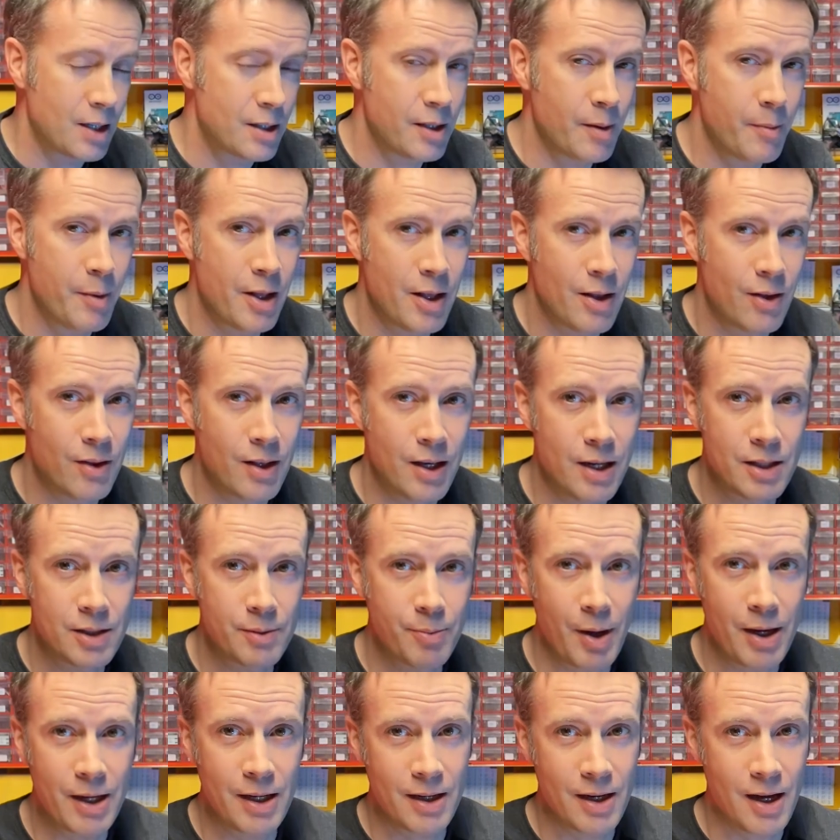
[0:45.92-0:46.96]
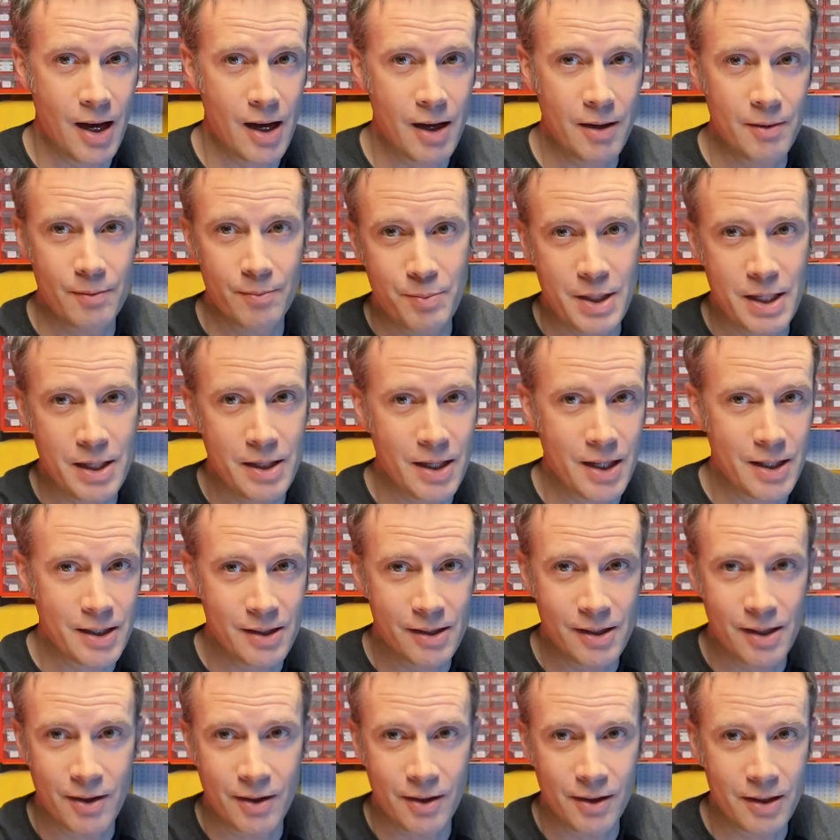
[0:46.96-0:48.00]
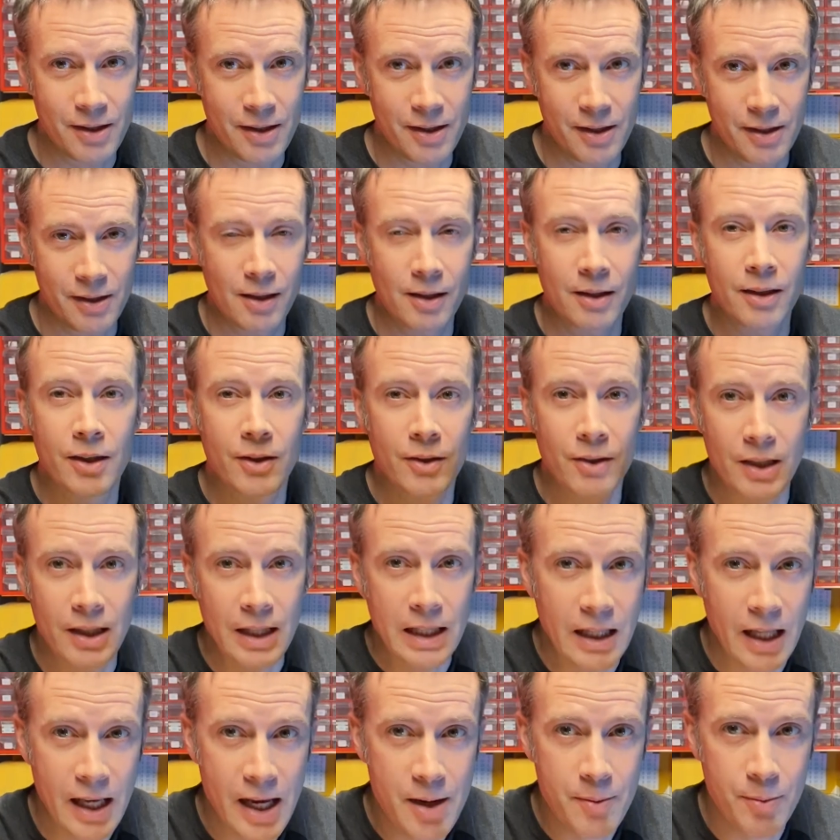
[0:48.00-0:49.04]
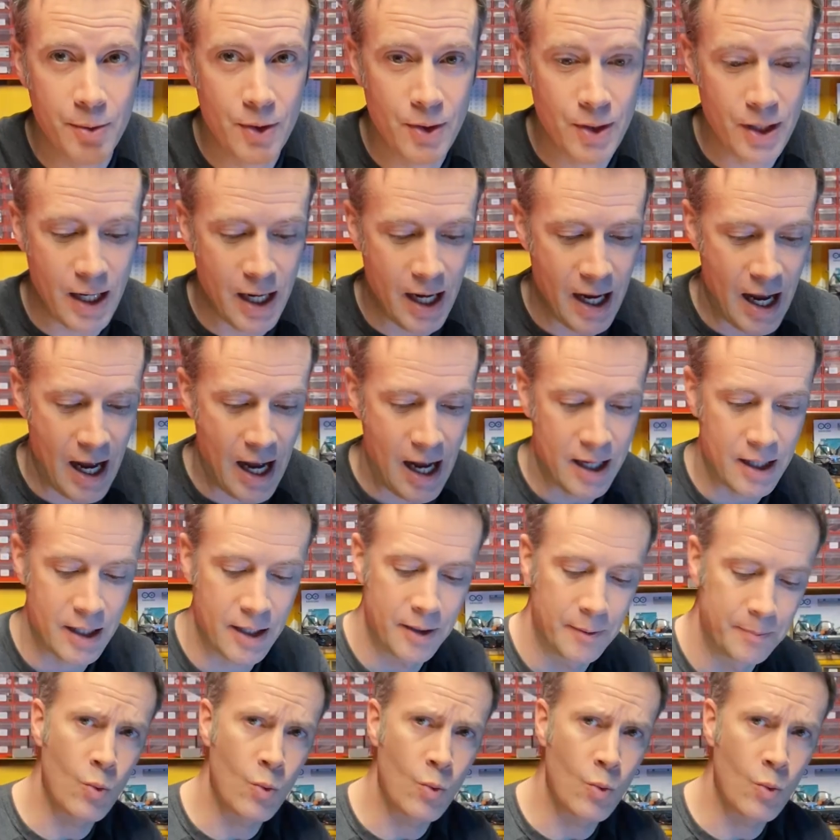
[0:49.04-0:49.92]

Some other things might not be necessarily clearly labeled a hack.